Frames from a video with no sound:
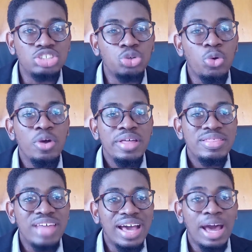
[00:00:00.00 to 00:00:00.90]
So
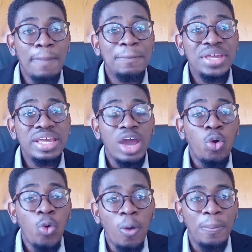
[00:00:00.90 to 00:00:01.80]
that can be a
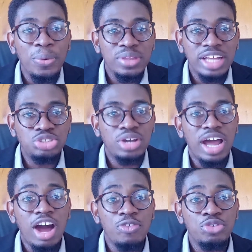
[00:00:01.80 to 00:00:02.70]
hope that you can have.